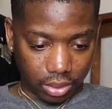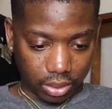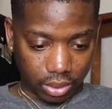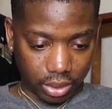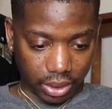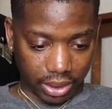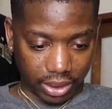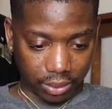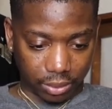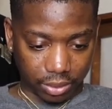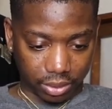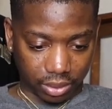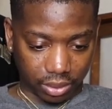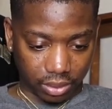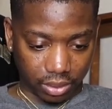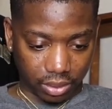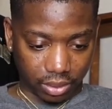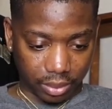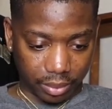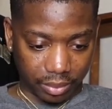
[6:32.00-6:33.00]
Yeah, that was
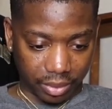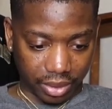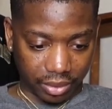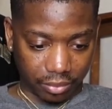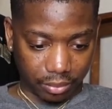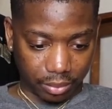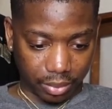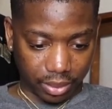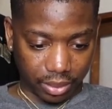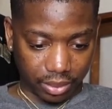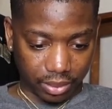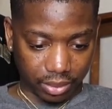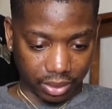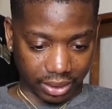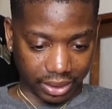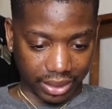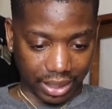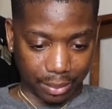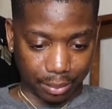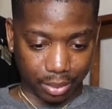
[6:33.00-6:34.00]
on NBA MVP. So
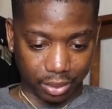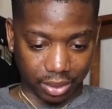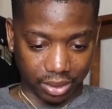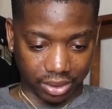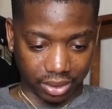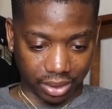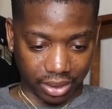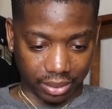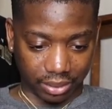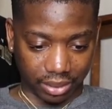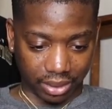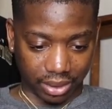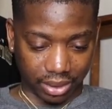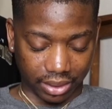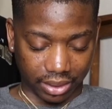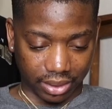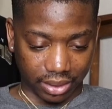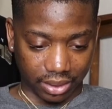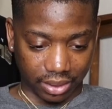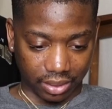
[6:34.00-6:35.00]
I think I put the same
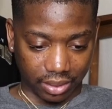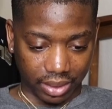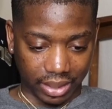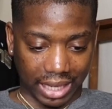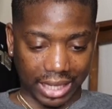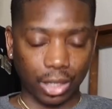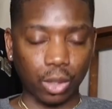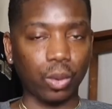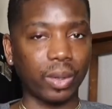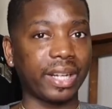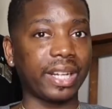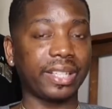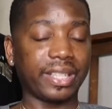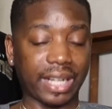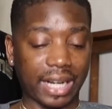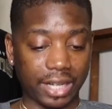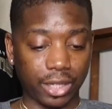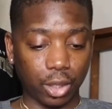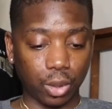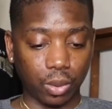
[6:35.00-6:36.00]
thing down. I
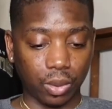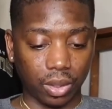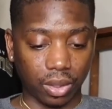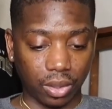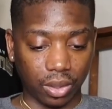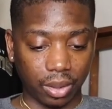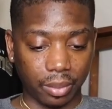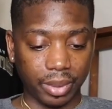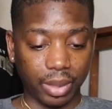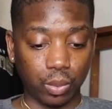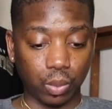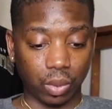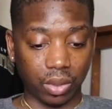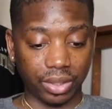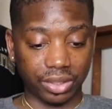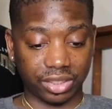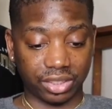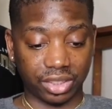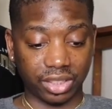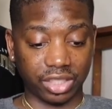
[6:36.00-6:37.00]
know he
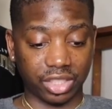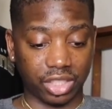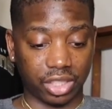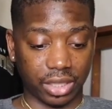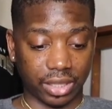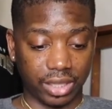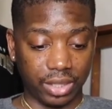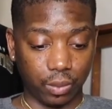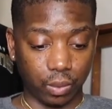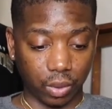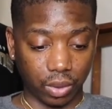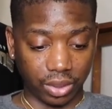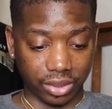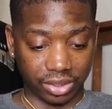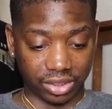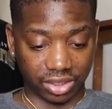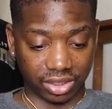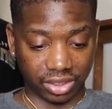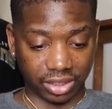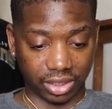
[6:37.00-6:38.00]
won
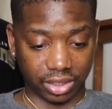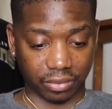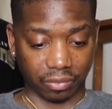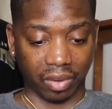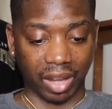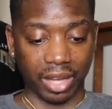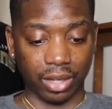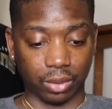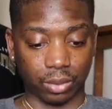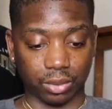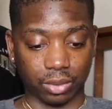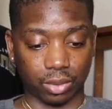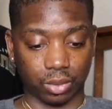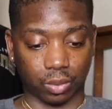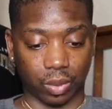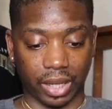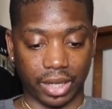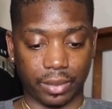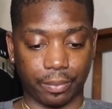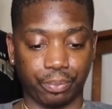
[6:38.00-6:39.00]
six finals,
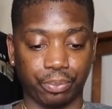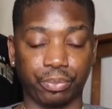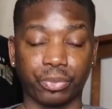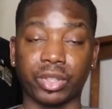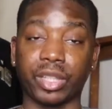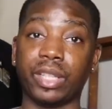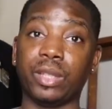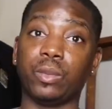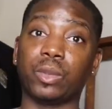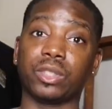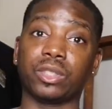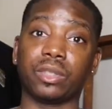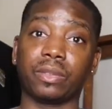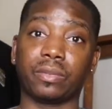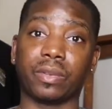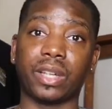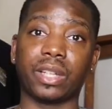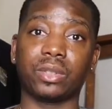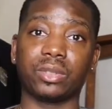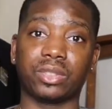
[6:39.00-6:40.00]
right? He went to
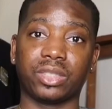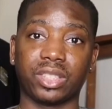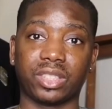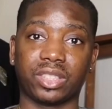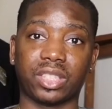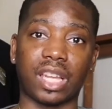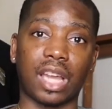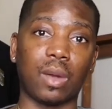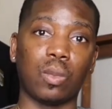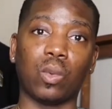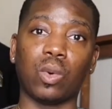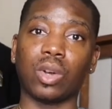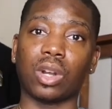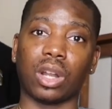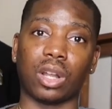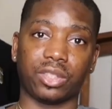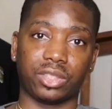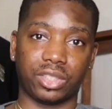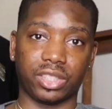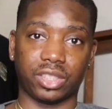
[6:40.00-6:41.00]
the finals 6 times, won
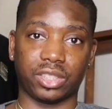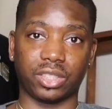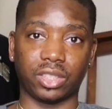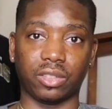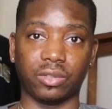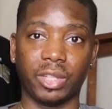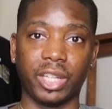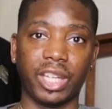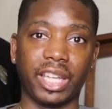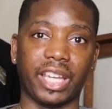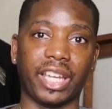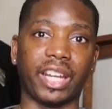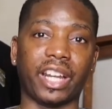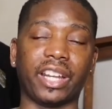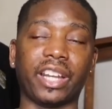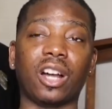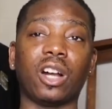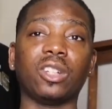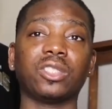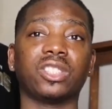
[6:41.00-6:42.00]
all 6 of them. And
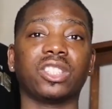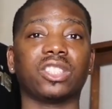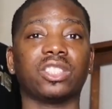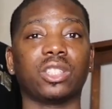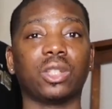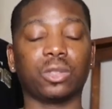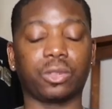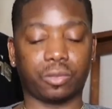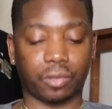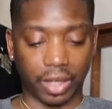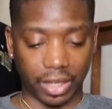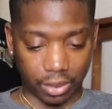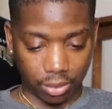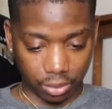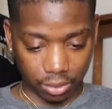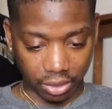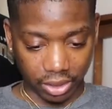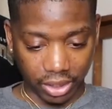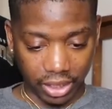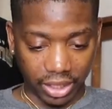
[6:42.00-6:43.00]
in all 6 of those
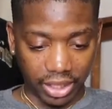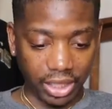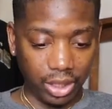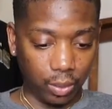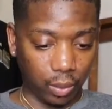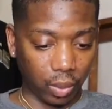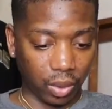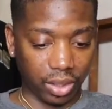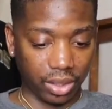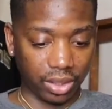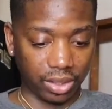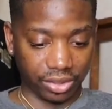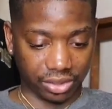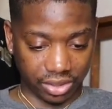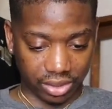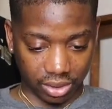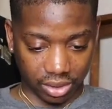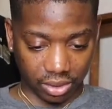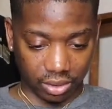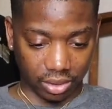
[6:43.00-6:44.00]
finals, he
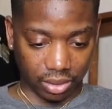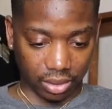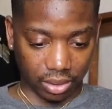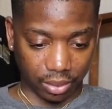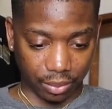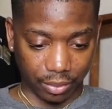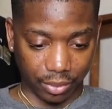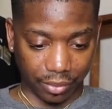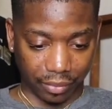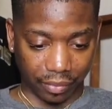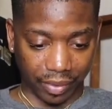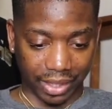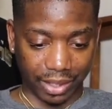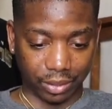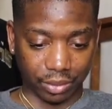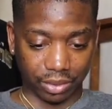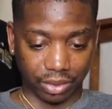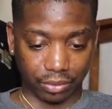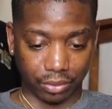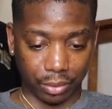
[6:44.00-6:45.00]
was the
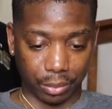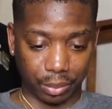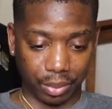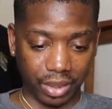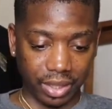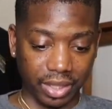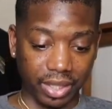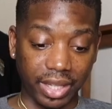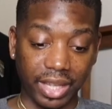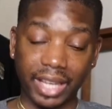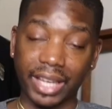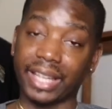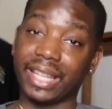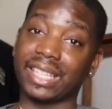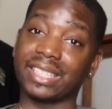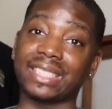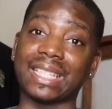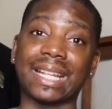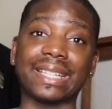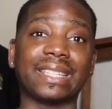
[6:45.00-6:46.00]
finals MVP. And
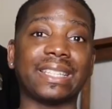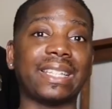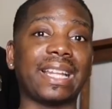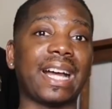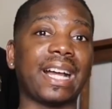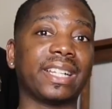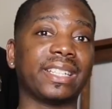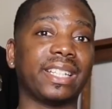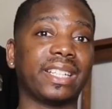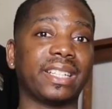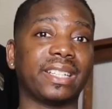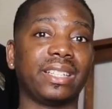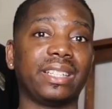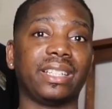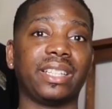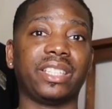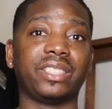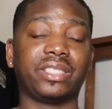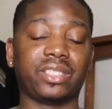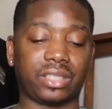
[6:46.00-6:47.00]
that's not to knock none of the
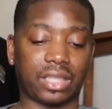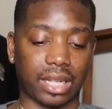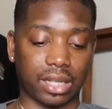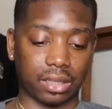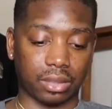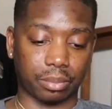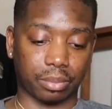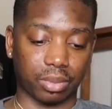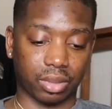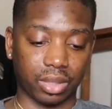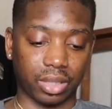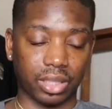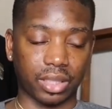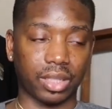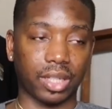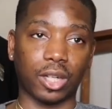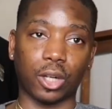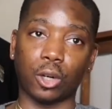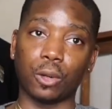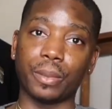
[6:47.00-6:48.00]
legends like
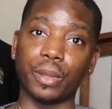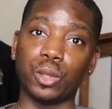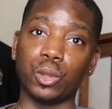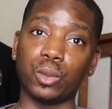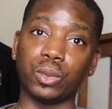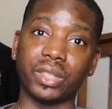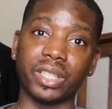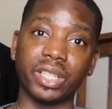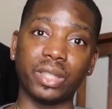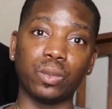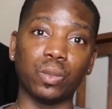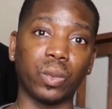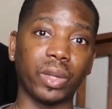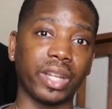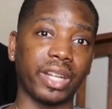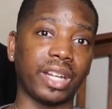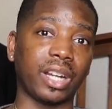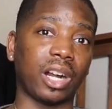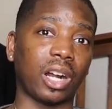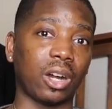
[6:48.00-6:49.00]
LeBron and Kobe, who didn't
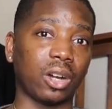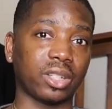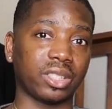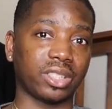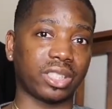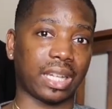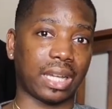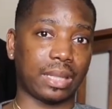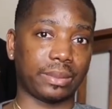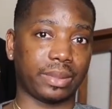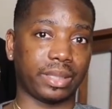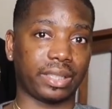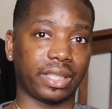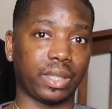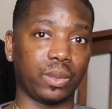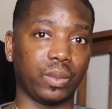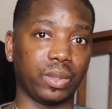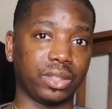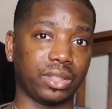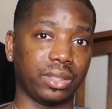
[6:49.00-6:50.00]
win it all the times that
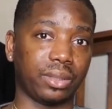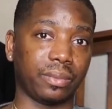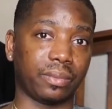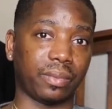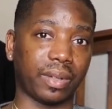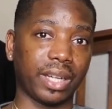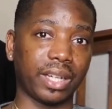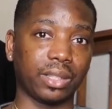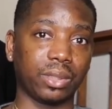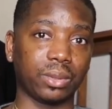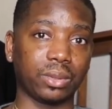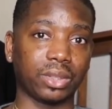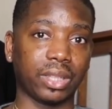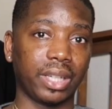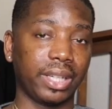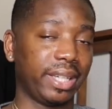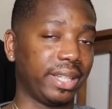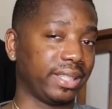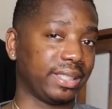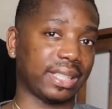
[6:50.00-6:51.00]
they went to the finals.
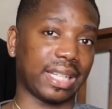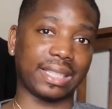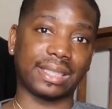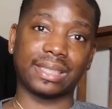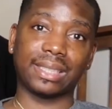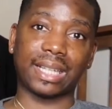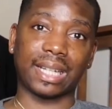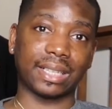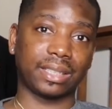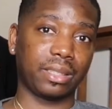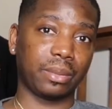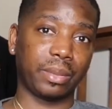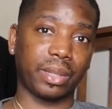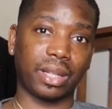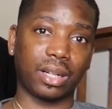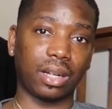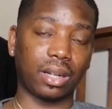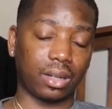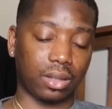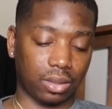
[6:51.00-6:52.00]
It's not to knock them
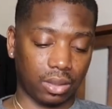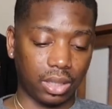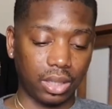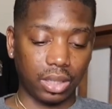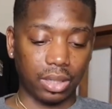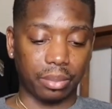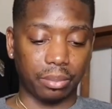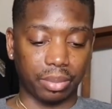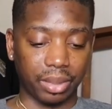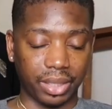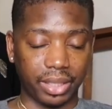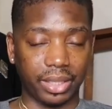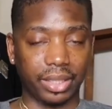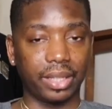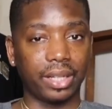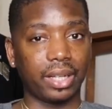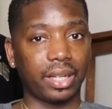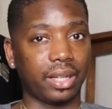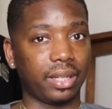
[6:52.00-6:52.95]
at all. But